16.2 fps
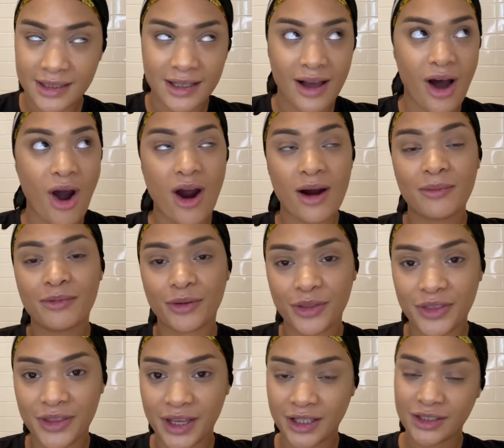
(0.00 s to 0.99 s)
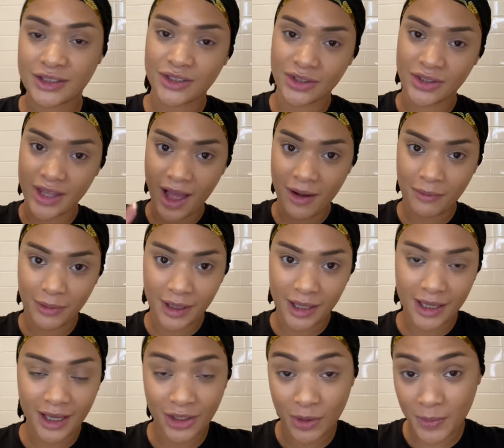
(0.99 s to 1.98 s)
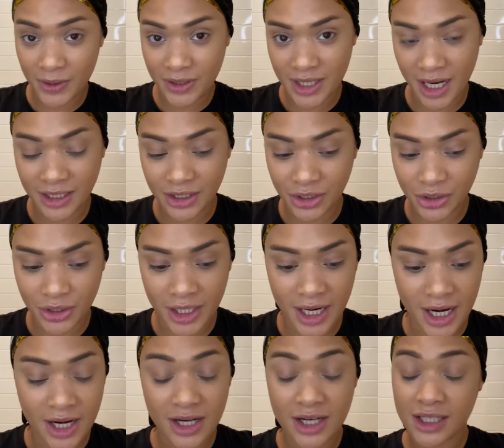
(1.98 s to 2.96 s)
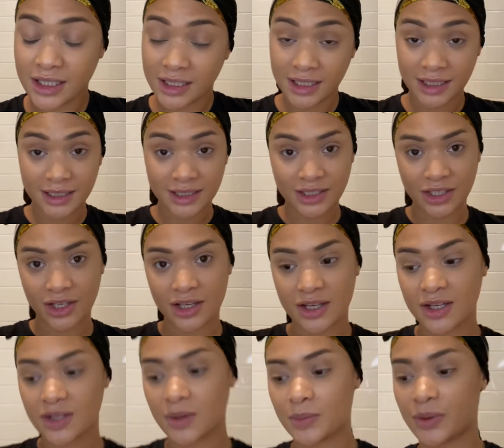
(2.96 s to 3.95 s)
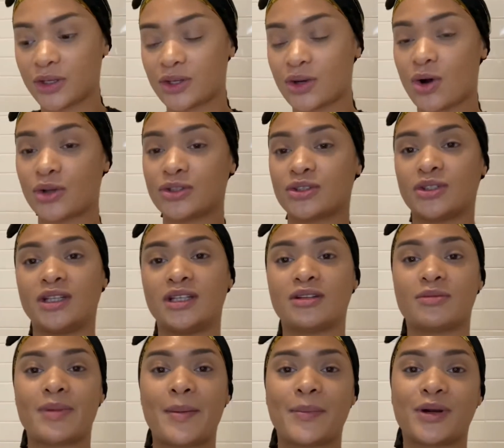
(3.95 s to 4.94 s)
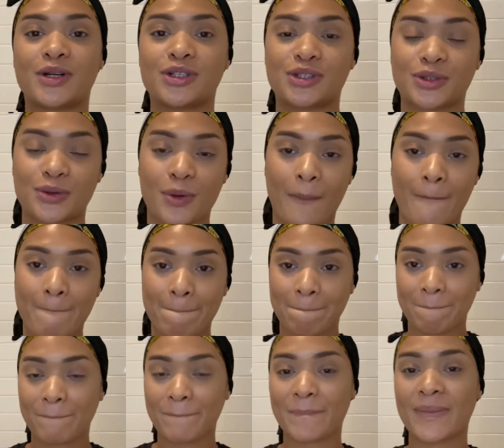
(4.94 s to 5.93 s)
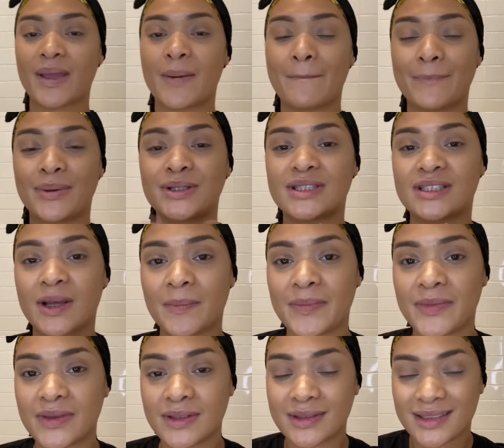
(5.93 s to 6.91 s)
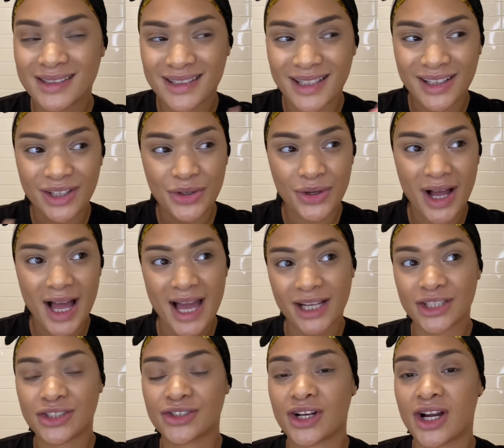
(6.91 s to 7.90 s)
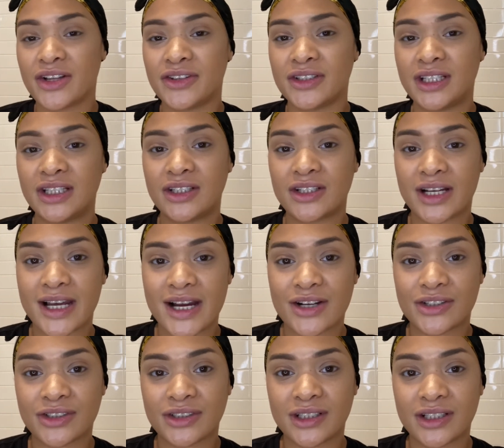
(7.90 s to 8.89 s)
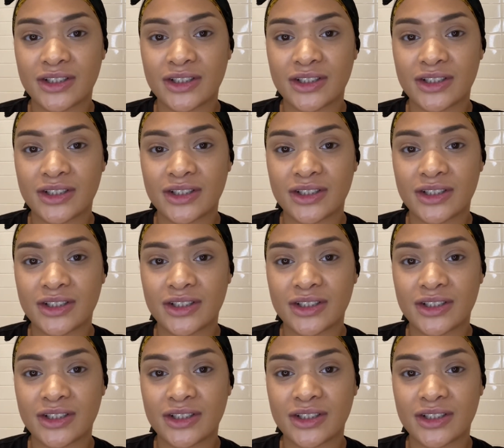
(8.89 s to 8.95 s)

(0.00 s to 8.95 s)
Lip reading: harmful things to that wig and you're protecting your hair, it's good, but you also need to remember to put a little extra underneath your hair so that